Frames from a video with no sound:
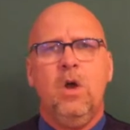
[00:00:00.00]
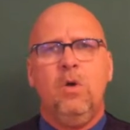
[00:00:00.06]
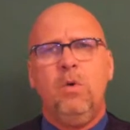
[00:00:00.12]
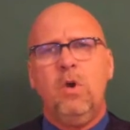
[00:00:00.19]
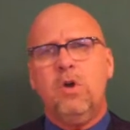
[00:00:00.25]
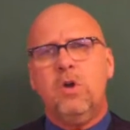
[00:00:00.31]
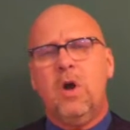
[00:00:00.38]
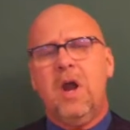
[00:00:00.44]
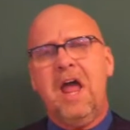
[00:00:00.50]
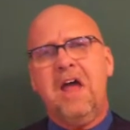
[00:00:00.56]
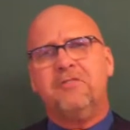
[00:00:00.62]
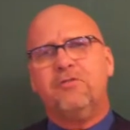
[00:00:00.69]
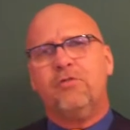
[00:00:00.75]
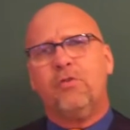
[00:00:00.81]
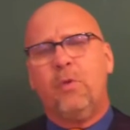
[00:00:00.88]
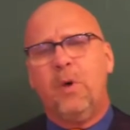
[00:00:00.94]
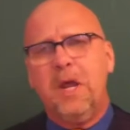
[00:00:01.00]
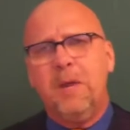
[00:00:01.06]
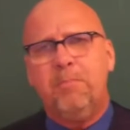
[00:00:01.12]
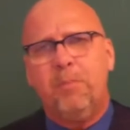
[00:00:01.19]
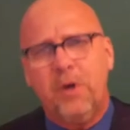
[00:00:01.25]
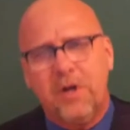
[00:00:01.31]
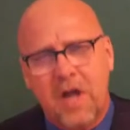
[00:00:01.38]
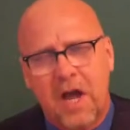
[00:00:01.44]
Ruger has
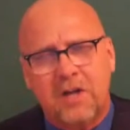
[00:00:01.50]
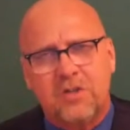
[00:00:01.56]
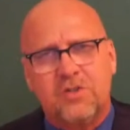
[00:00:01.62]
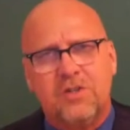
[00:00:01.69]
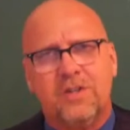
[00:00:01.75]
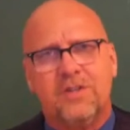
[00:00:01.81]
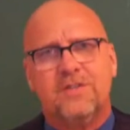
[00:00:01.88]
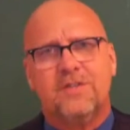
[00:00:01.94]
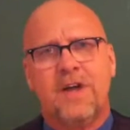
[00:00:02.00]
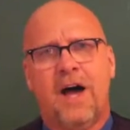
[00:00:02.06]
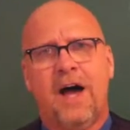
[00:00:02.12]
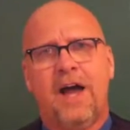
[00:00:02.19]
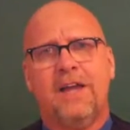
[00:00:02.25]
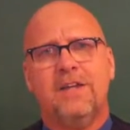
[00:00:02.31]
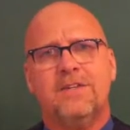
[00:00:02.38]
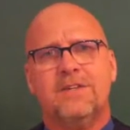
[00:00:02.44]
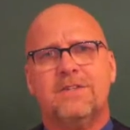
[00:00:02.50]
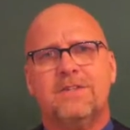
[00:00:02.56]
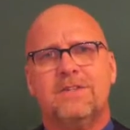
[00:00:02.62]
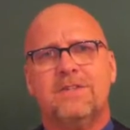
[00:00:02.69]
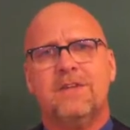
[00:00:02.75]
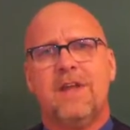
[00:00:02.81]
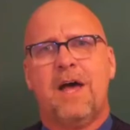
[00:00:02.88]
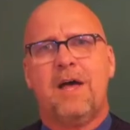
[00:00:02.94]
3 production
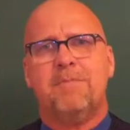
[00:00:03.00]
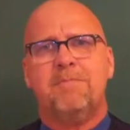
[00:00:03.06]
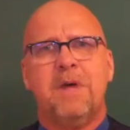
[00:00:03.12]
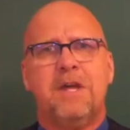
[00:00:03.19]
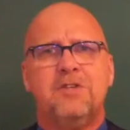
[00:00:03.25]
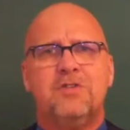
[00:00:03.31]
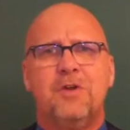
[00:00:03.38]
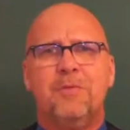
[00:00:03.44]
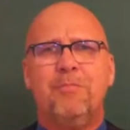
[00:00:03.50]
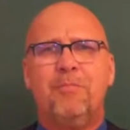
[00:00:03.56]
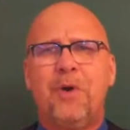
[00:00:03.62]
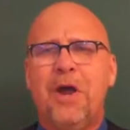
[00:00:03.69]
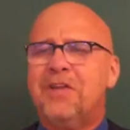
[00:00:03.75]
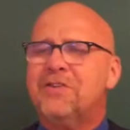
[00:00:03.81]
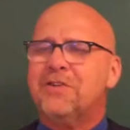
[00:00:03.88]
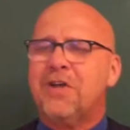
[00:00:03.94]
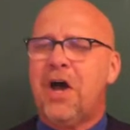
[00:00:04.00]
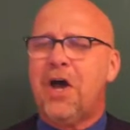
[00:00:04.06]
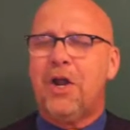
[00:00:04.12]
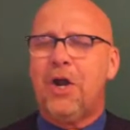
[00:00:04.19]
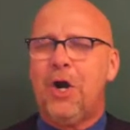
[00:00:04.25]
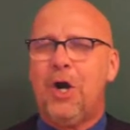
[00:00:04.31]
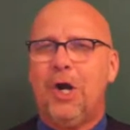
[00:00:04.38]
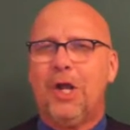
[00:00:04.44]
sites. I'd mentioned
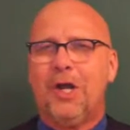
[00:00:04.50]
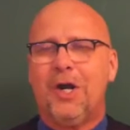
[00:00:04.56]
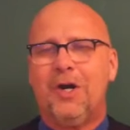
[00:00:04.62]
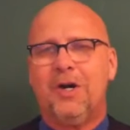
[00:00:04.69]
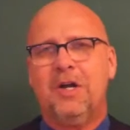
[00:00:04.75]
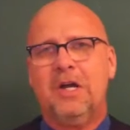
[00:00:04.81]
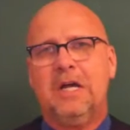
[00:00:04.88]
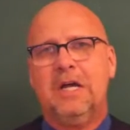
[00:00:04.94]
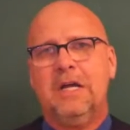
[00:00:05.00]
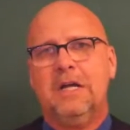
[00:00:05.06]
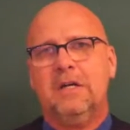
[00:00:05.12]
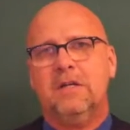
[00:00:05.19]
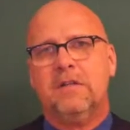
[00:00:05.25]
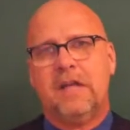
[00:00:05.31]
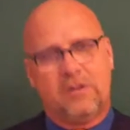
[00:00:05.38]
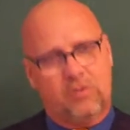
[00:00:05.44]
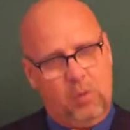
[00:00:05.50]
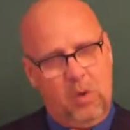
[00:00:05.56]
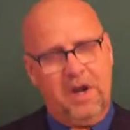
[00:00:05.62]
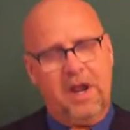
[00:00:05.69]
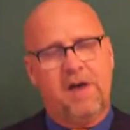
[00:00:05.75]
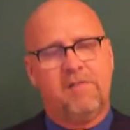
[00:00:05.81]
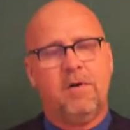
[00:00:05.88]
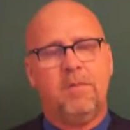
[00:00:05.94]
Prescott earlier. That's
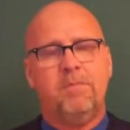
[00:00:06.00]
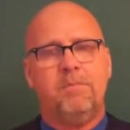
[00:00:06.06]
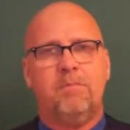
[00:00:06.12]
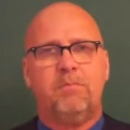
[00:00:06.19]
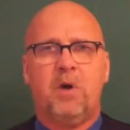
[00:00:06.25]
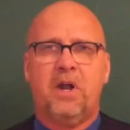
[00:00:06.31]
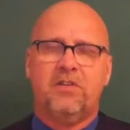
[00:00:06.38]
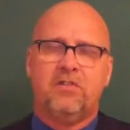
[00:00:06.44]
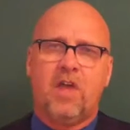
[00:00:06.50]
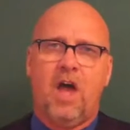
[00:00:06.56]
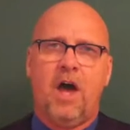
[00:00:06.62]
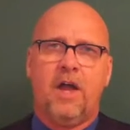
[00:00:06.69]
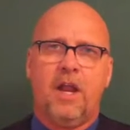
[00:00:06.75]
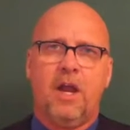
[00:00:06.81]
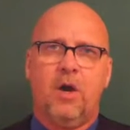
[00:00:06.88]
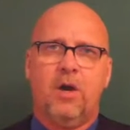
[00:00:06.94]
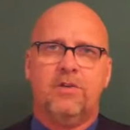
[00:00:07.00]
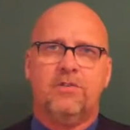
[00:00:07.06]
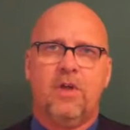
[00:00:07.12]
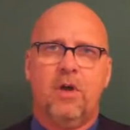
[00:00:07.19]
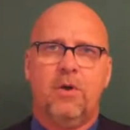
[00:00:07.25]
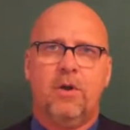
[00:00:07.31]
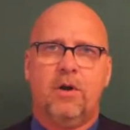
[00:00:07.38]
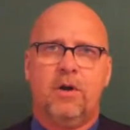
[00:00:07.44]
one of them, Prescott,
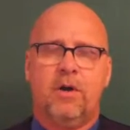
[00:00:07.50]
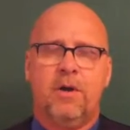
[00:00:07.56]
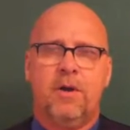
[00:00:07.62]
Arizona.